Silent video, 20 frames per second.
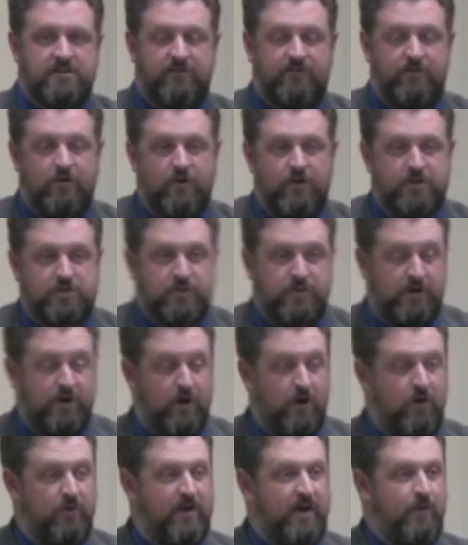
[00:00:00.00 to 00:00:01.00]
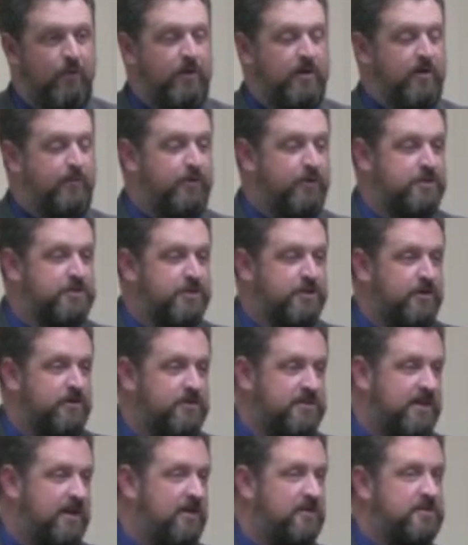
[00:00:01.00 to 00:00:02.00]
And of course we know that when a person
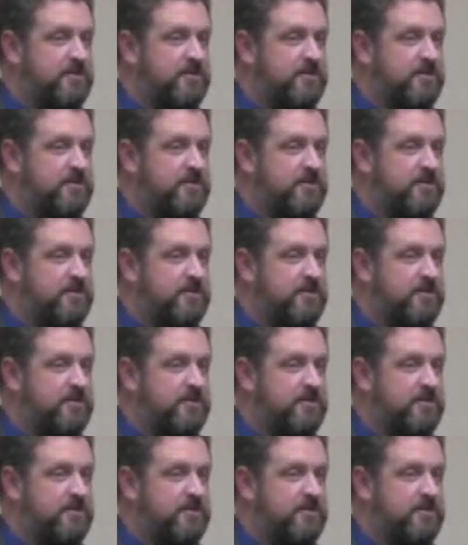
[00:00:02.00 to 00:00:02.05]
goes to hell,